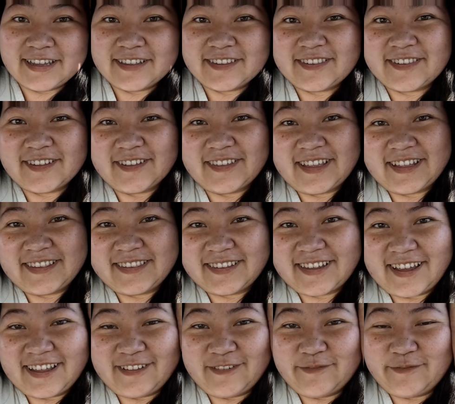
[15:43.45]
So that's
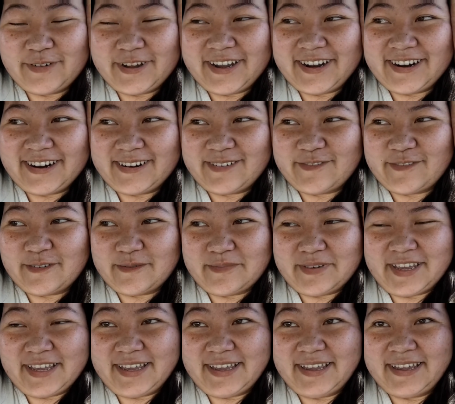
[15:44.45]
kind of weird for
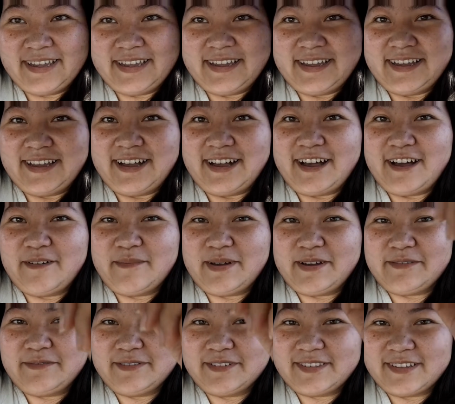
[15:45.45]
me.
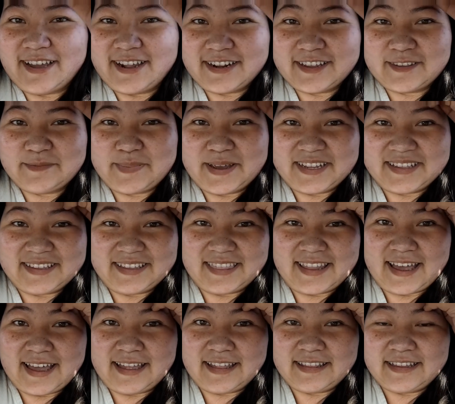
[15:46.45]
I was not expecting
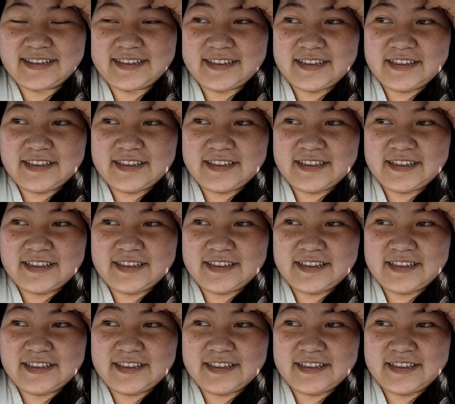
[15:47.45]
that.